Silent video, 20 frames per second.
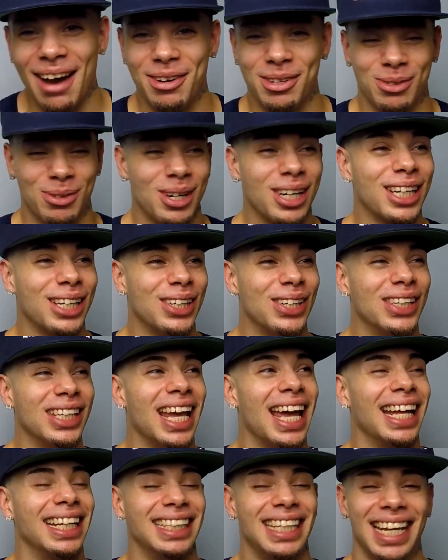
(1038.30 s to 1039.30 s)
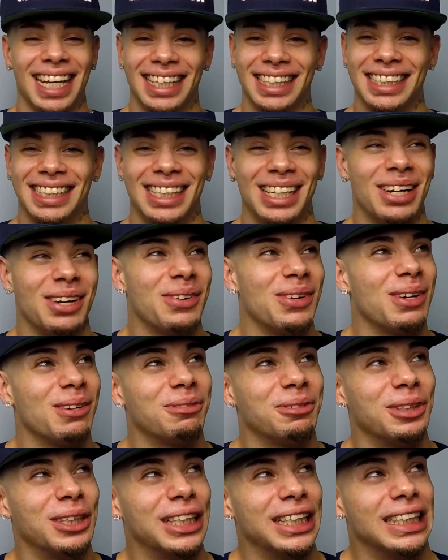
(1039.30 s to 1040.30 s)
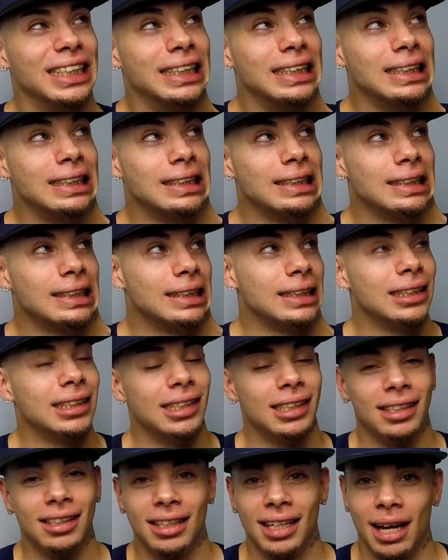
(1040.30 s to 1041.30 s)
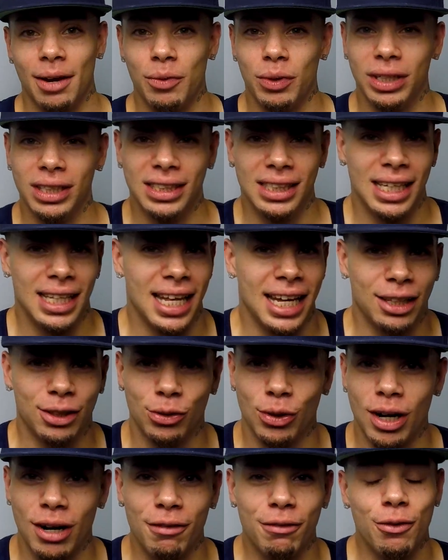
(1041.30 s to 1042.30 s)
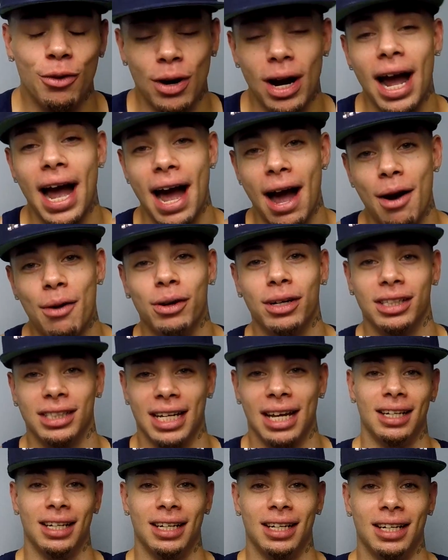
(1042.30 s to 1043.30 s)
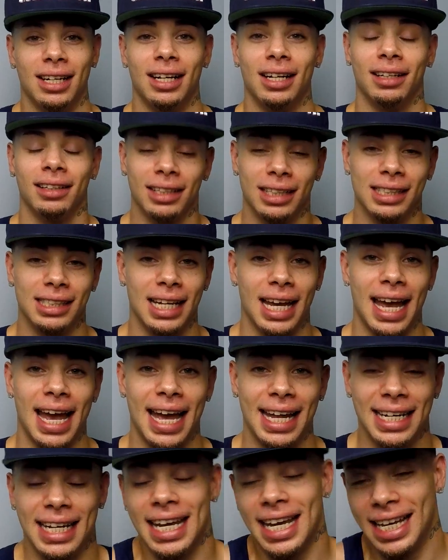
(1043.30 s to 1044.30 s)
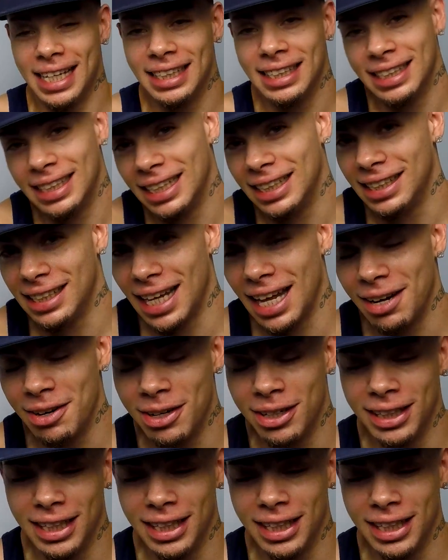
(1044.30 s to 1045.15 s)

was working on that dang steering wheel for, I want to say like 3 or 4 hours out there, because I had to hand stitch that on